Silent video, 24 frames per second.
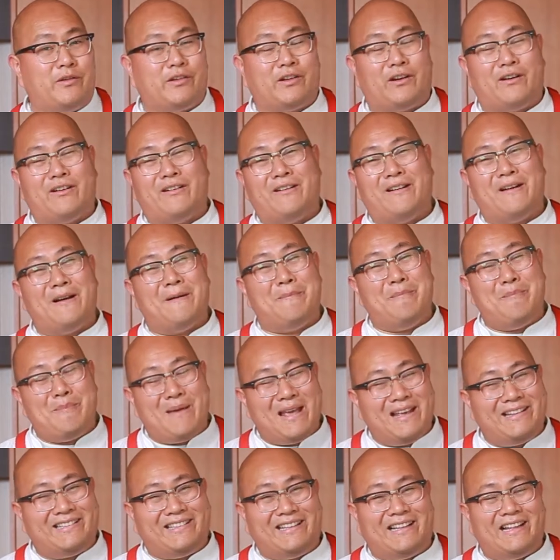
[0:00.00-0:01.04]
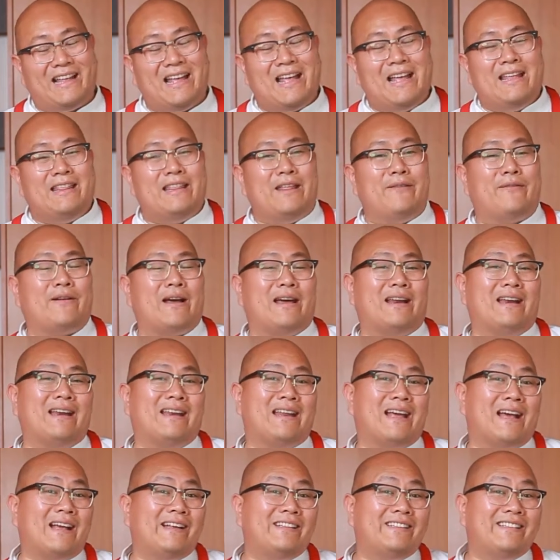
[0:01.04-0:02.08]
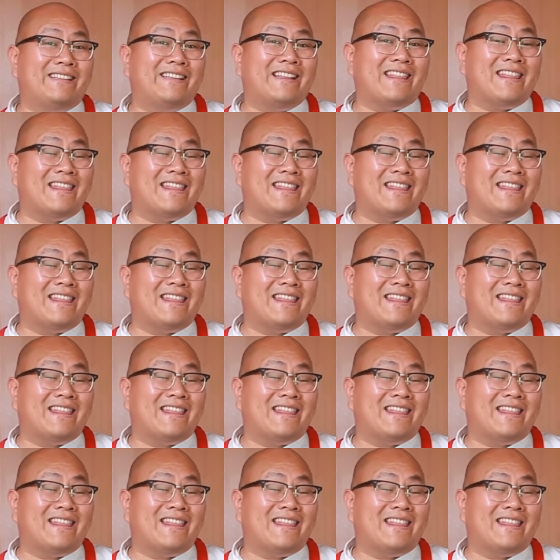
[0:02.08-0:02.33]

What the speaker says: are amazing. They've got a nice